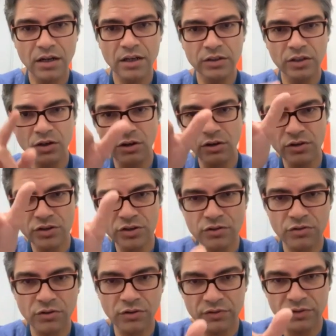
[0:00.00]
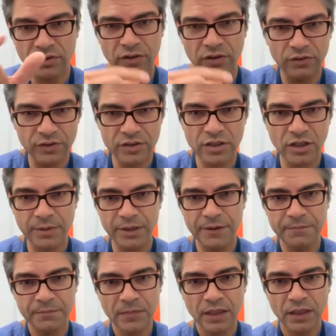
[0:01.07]
in the contour of the
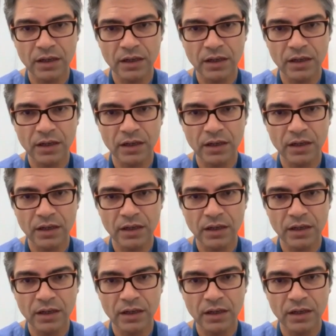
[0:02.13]
tummy.